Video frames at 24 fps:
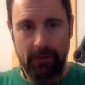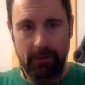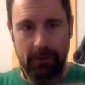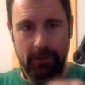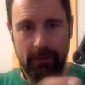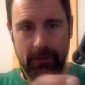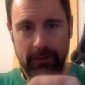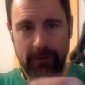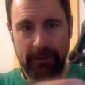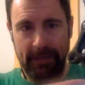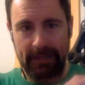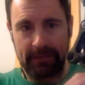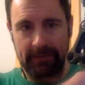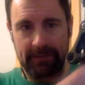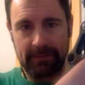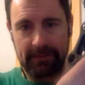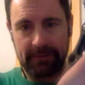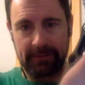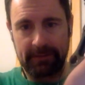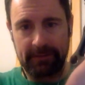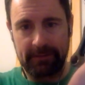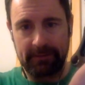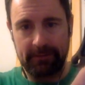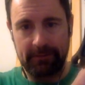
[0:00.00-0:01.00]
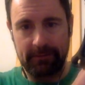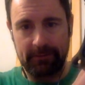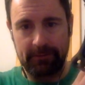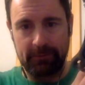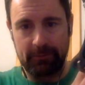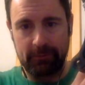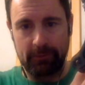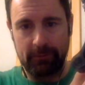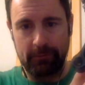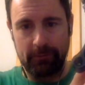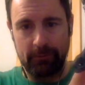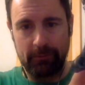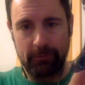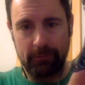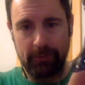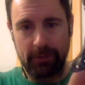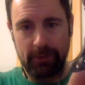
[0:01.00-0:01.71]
Nexus swivel,